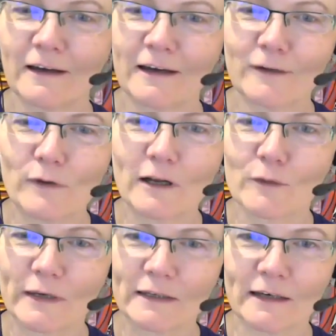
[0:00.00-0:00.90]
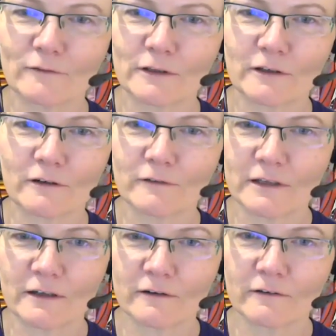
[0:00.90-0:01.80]
welcoming that with
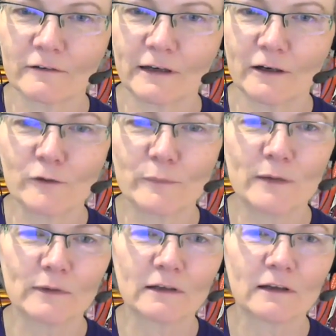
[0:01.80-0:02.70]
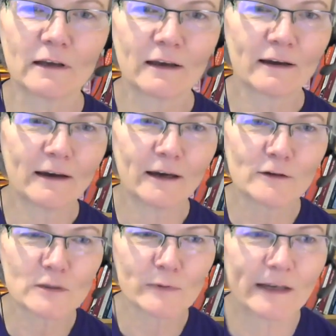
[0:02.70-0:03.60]
their young people.
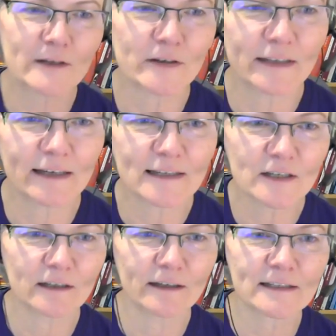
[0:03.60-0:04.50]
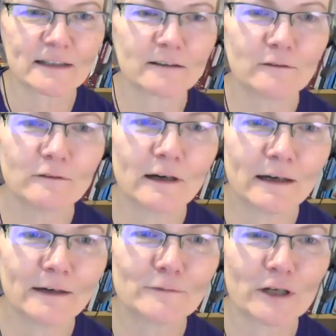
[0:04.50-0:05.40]
Swain, is there anything else you'd like to
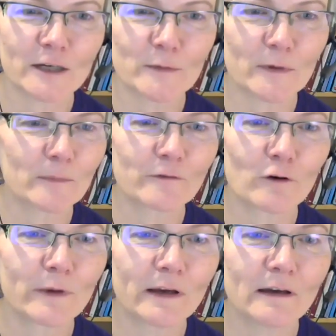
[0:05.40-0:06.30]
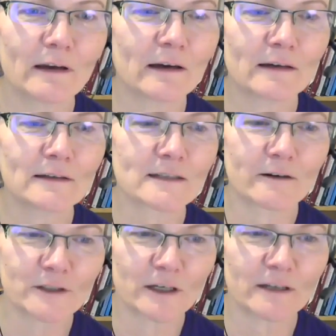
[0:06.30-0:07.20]
chat about before we
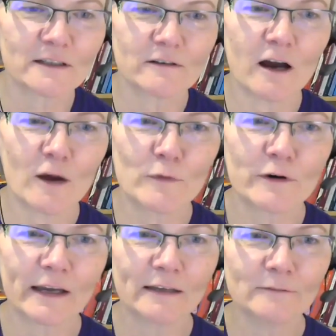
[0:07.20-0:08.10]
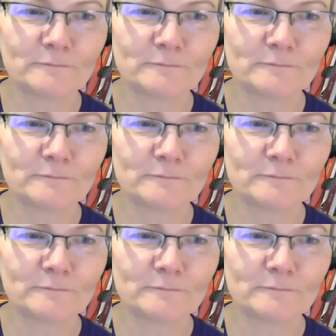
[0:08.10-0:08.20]
start chatting to Amer again?